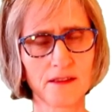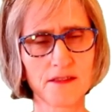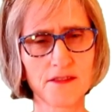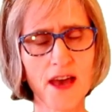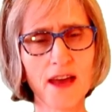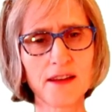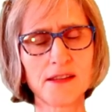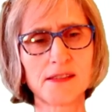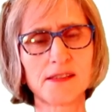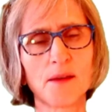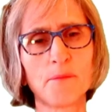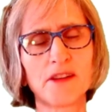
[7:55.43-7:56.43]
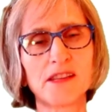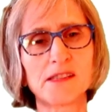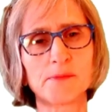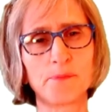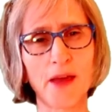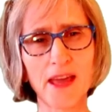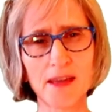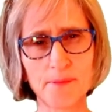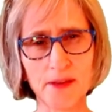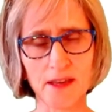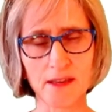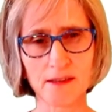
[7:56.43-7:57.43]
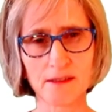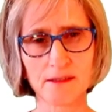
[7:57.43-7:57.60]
That is somebody's baby.